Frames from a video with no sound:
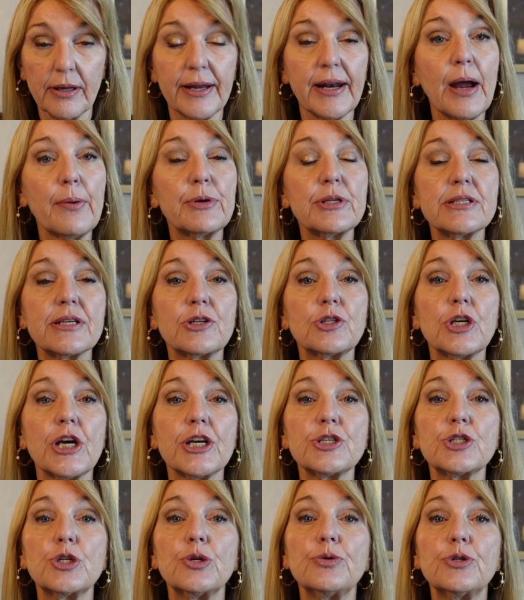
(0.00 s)
And I would
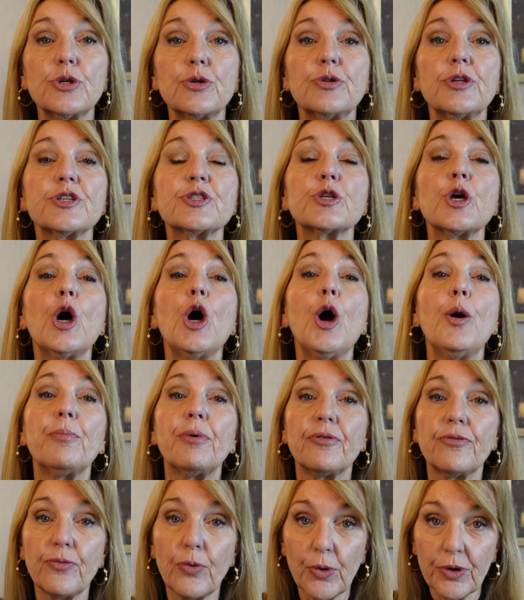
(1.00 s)
suggest you do this
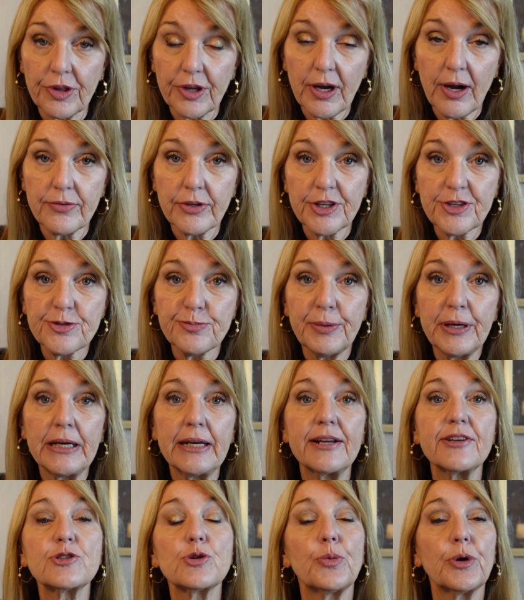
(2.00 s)
before the governance
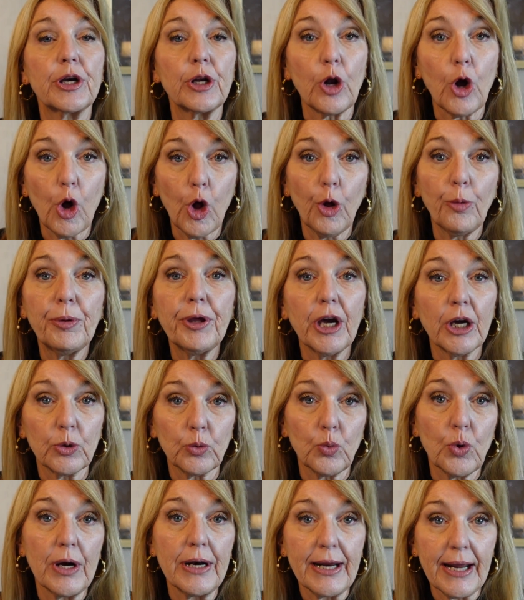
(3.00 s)
meeting so it can all be on
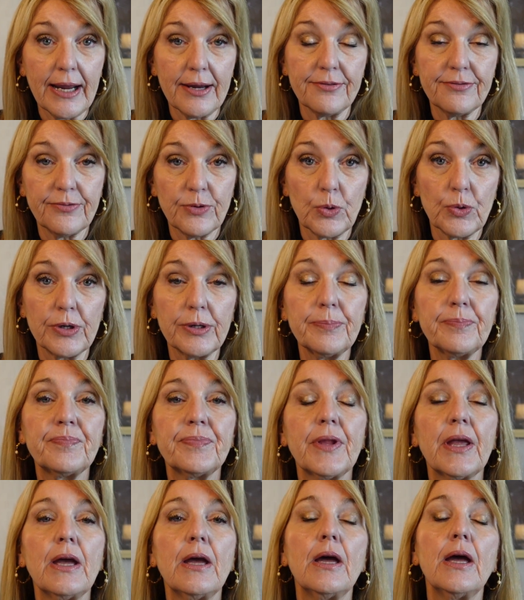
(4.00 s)
one A4.
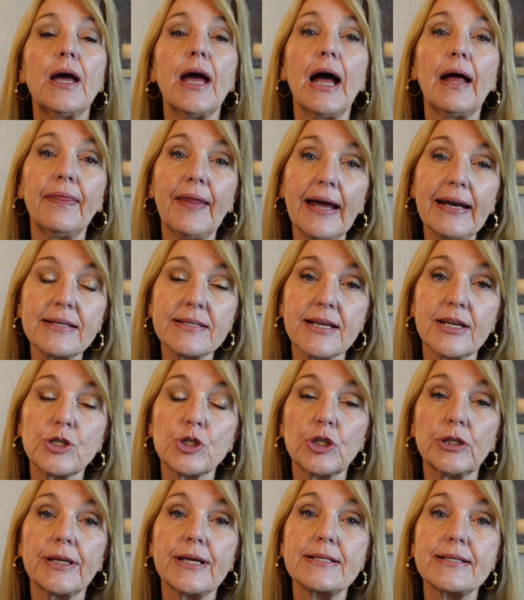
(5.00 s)
And that
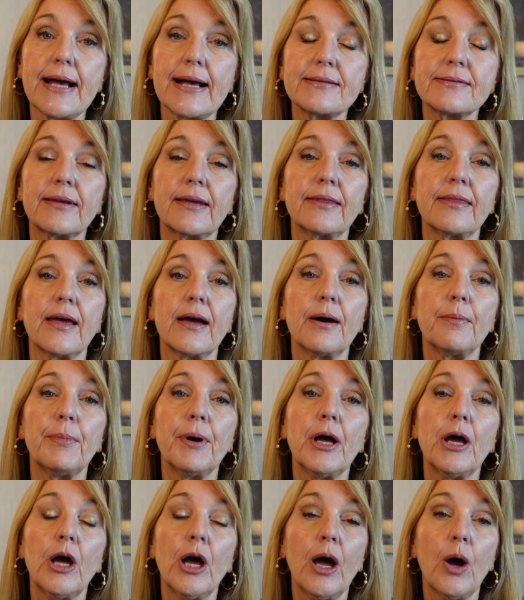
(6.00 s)
essentially is asking them,
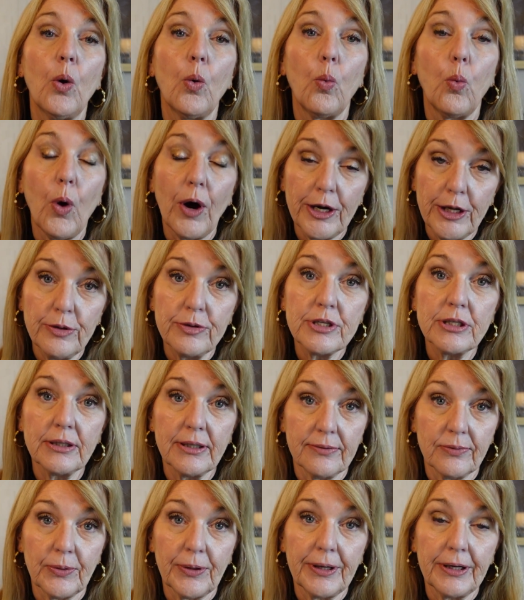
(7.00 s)
what are you
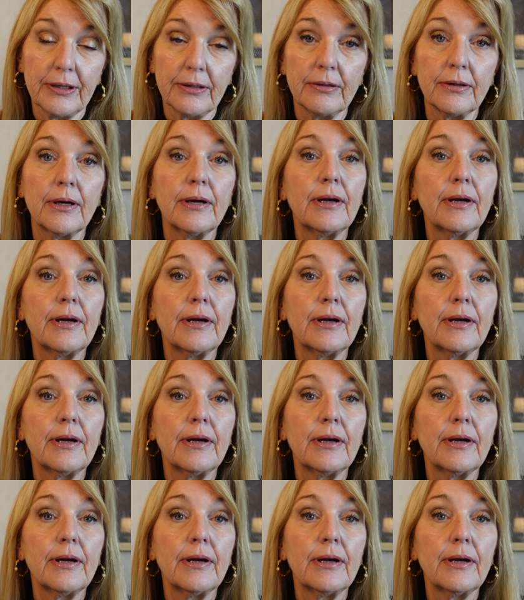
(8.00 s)
delivering?